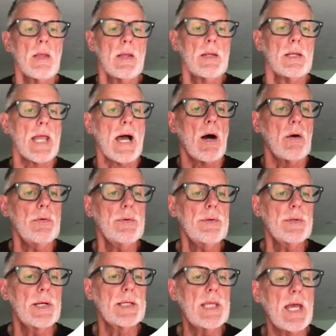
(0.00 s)
Now,
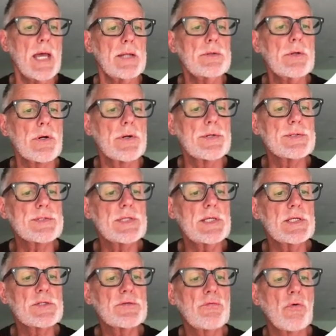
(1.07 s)
again, currency
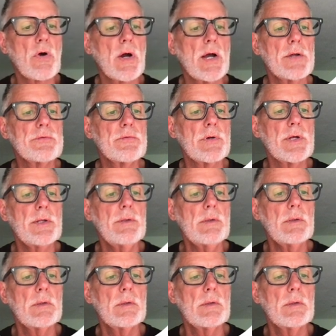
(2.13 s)
is 400.